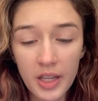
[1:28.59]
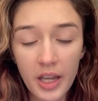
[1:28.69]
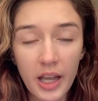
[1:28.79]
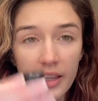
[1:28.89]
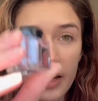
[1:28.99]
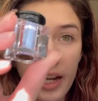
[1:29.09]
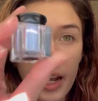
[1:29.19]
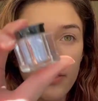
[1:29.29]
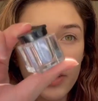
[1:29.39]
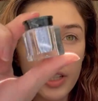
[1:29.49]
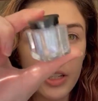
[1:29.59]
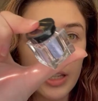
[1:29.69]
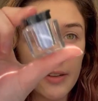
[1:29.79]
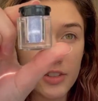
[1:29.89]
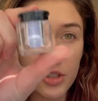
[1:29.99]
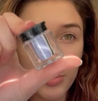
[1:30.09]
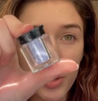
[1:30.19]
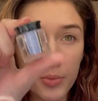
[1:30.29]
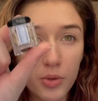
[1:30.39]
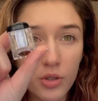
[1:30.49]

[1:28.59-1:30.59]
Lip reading: and then I have like a lavender purple